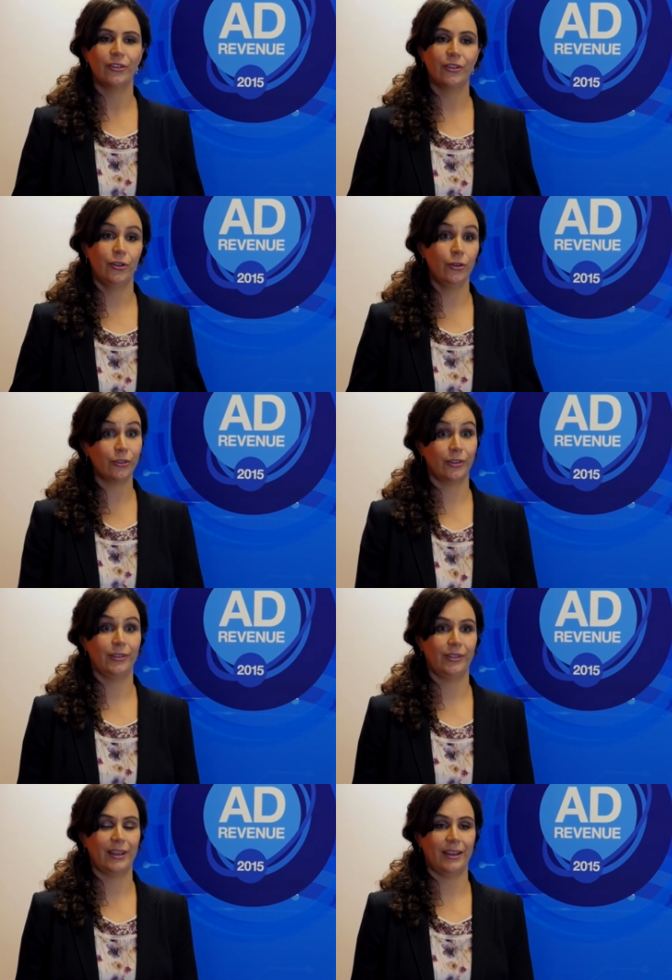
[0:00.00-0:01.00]
to use
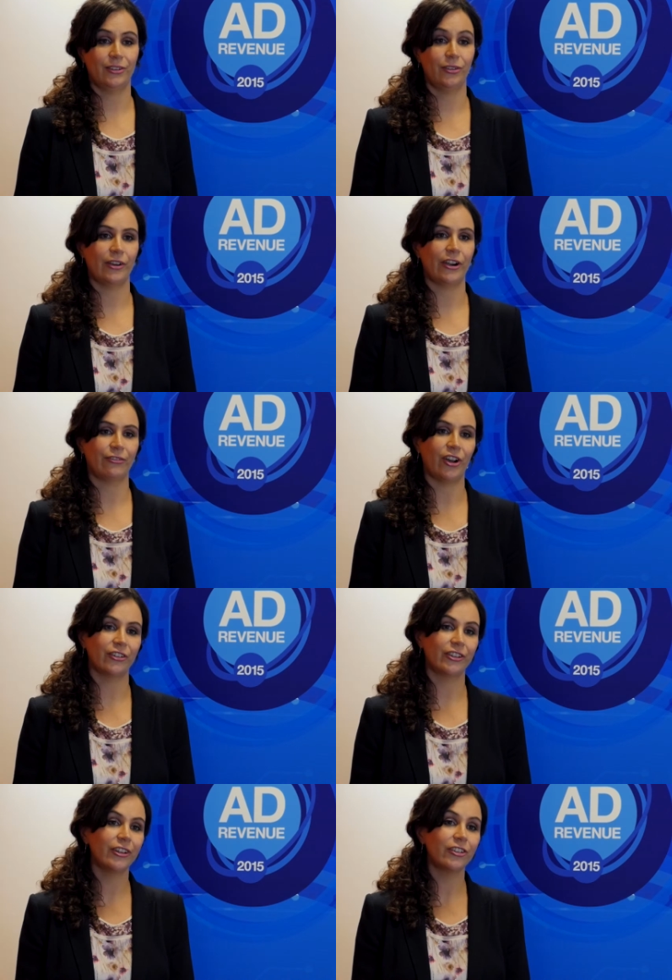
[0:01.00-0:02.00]
this uh, to their
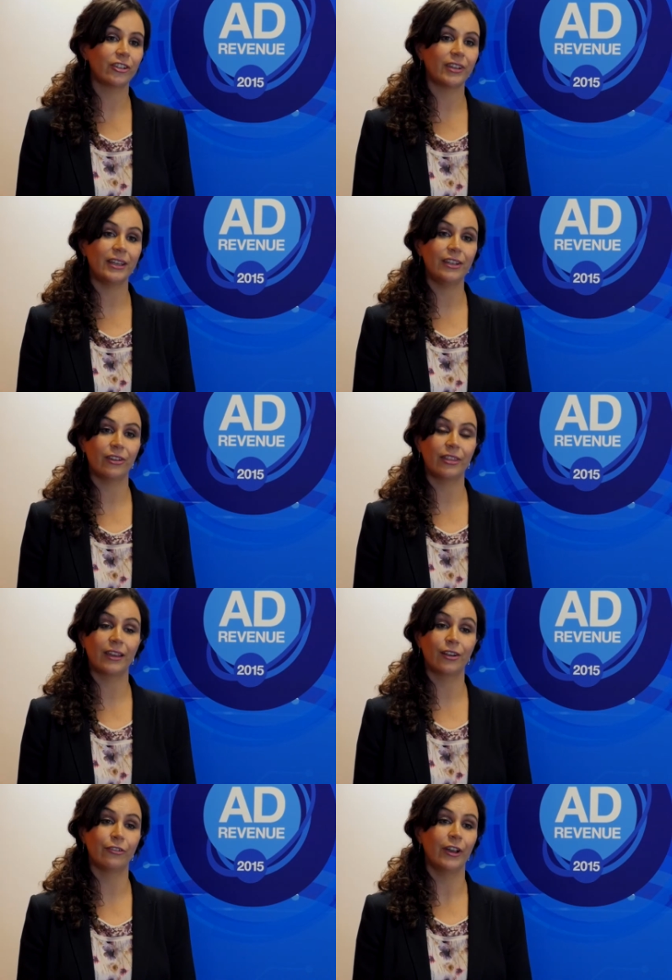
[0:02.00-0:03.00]
advantage, and they need to
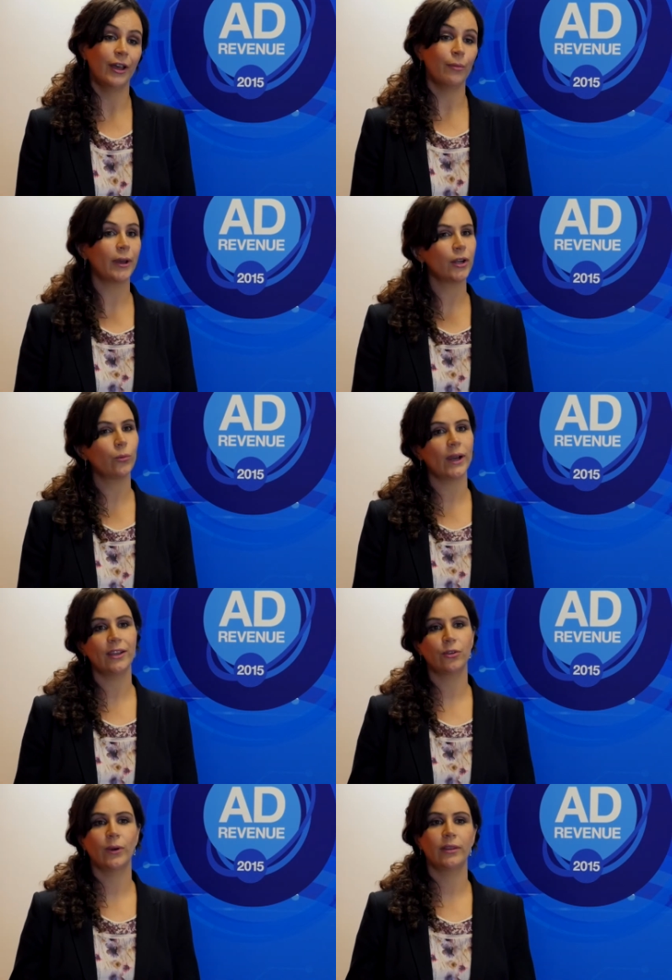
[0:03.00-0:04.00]
think of better
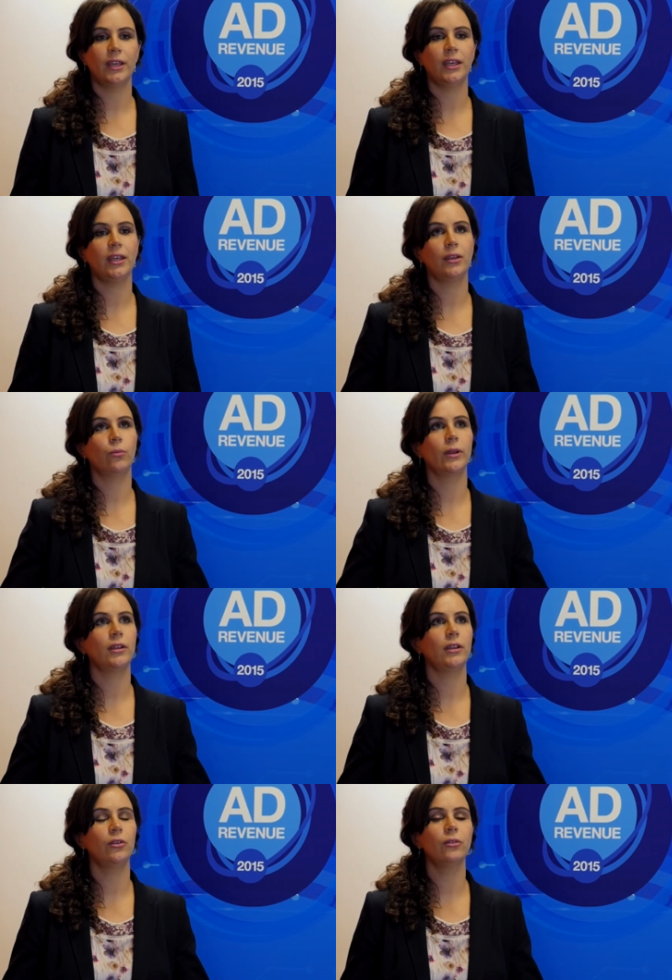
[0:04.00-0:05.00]
ways where the where
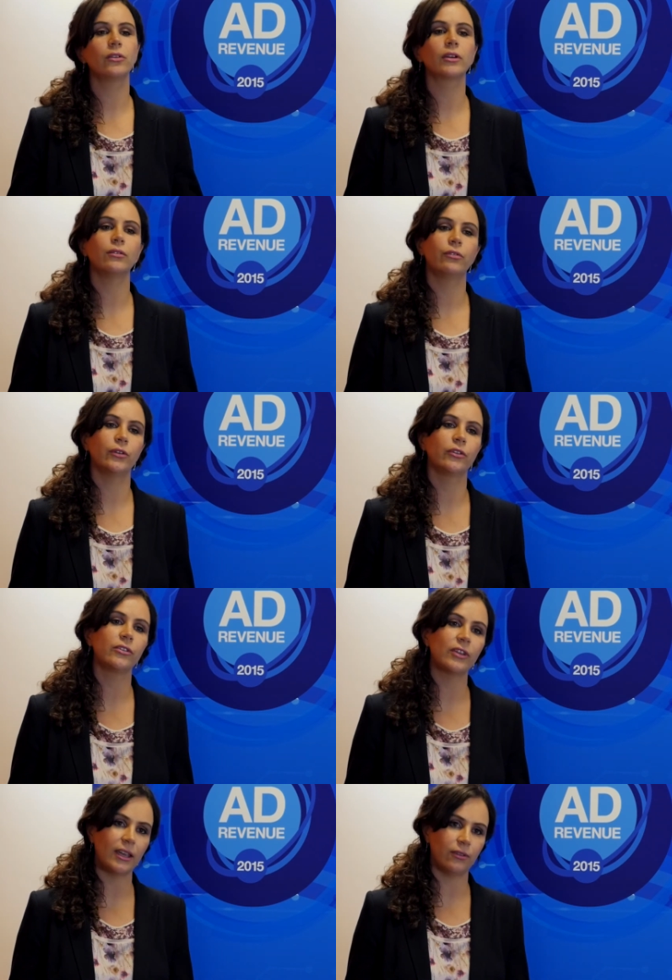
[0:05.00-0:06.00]
the user can feel
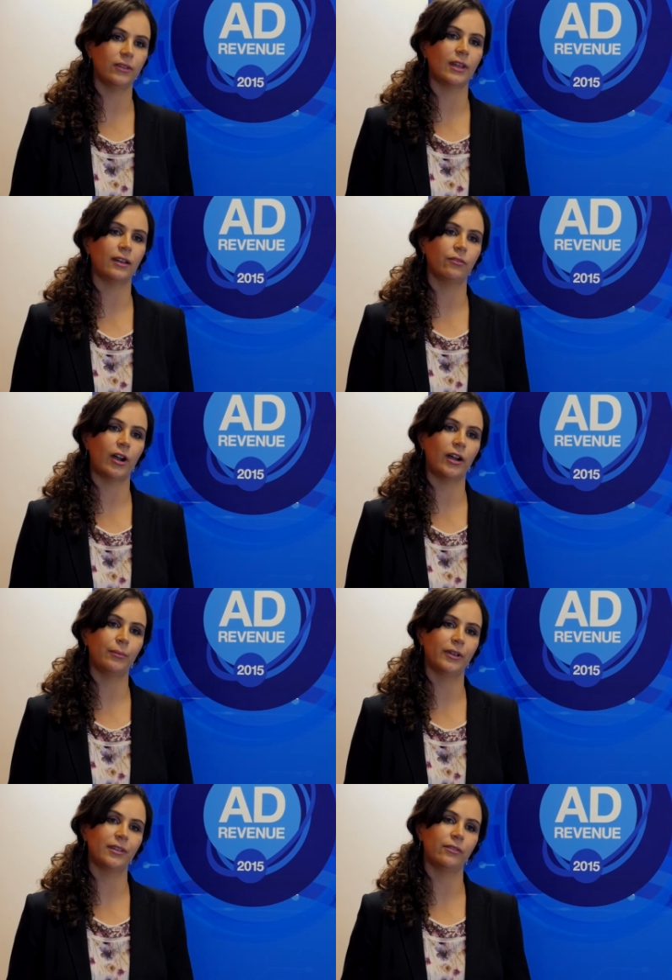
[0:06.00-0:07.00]
safe in that
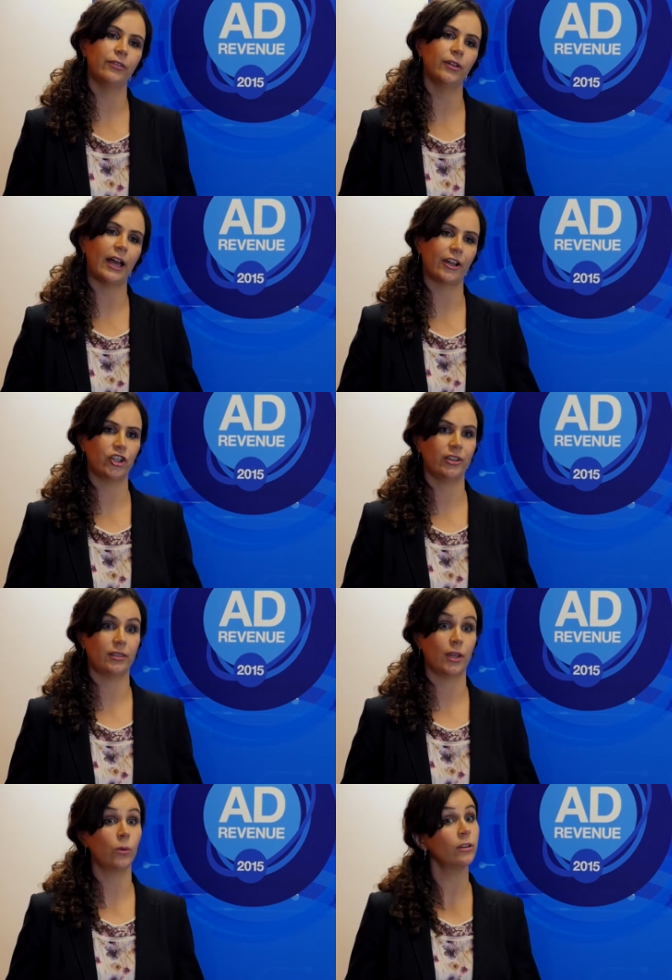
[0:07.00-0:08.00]
environment and feel actually
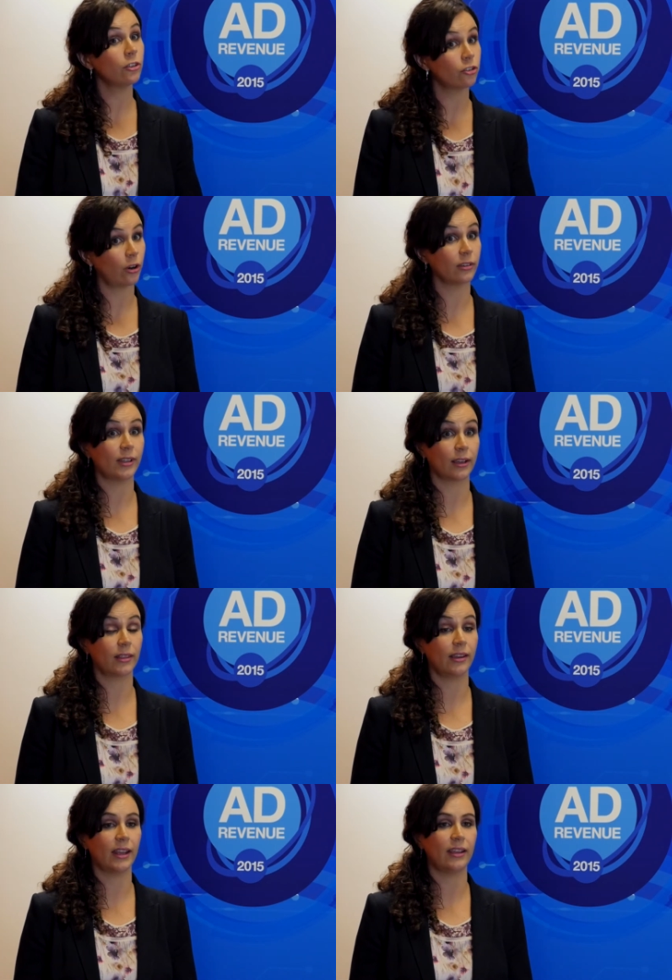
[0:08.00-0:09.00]
that they want to transact
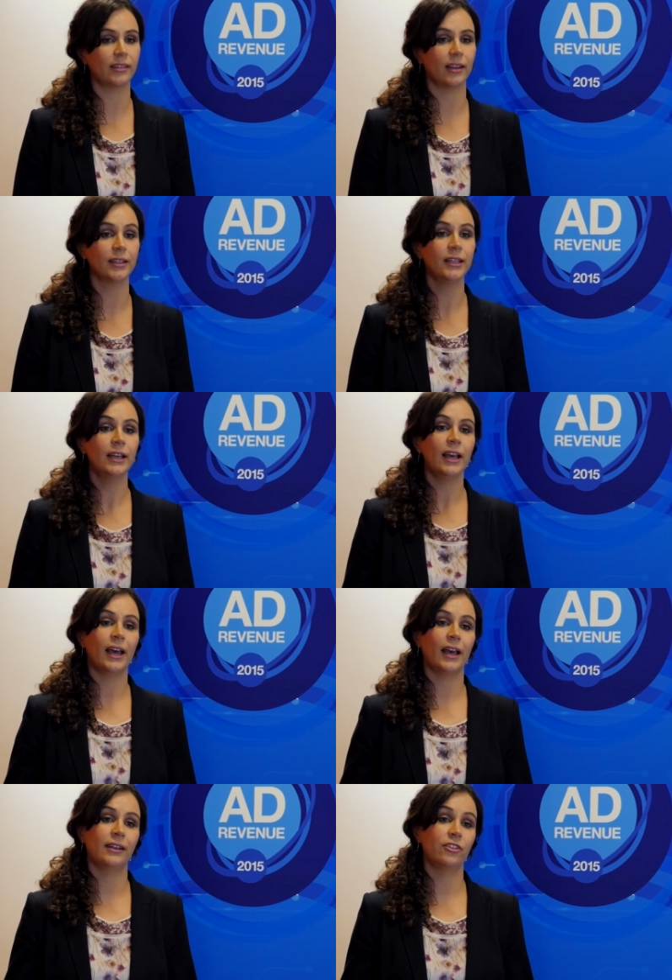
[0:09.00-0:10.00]
their data
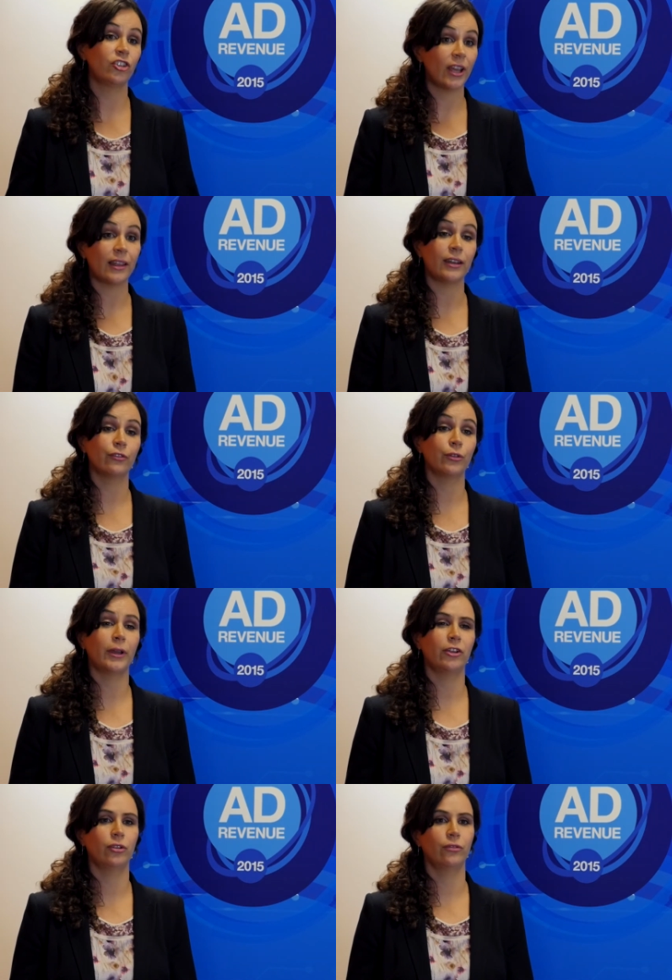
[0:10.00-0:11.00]
and share that
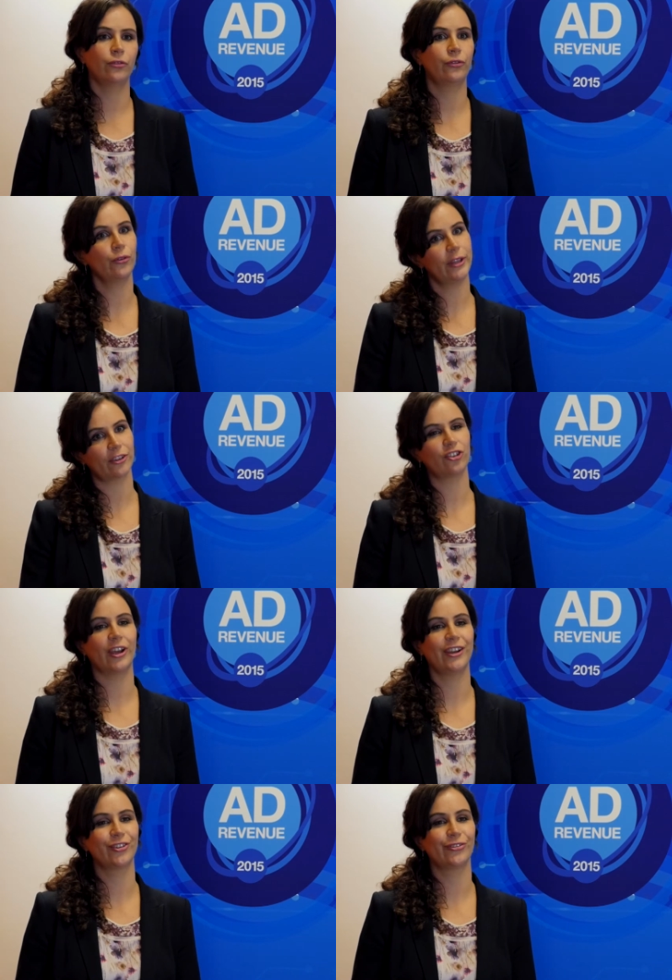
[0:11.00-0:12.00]
information for the
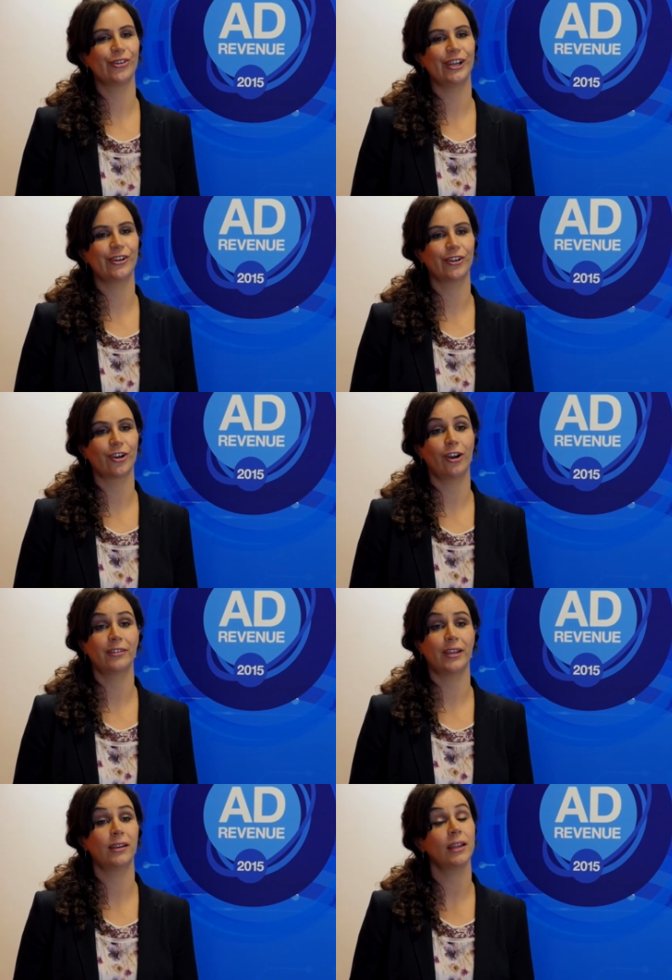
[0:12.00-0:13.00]
exchange of really good
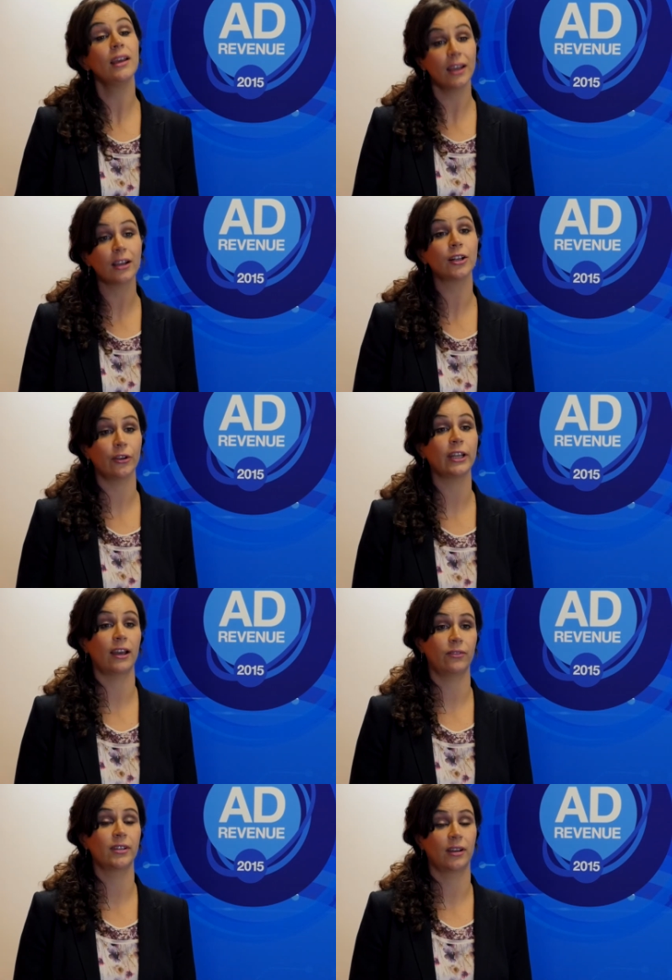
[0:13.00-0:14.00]
content, including
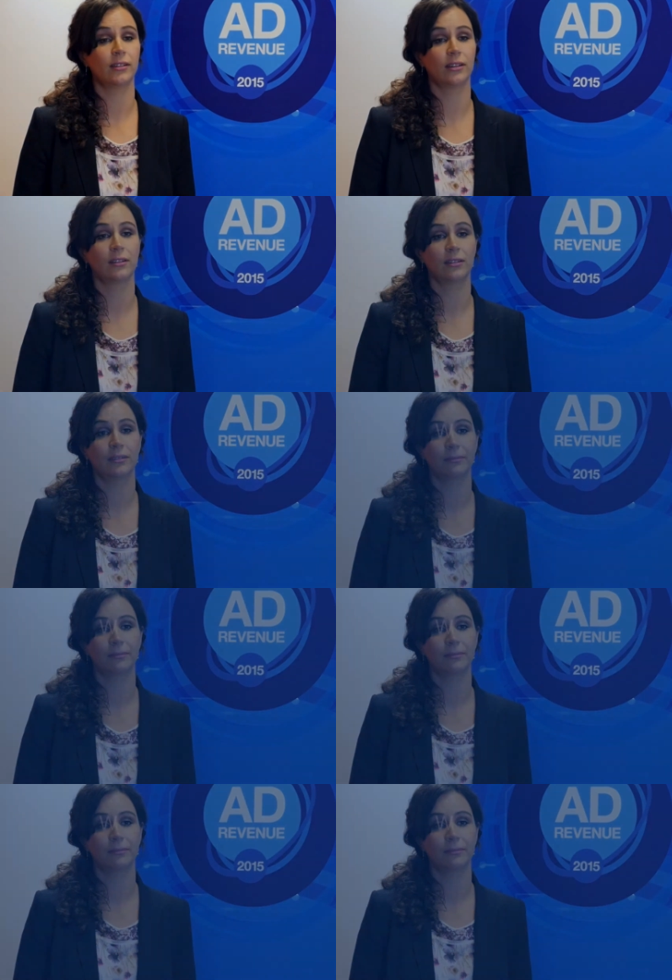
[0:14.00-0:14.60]
advertising.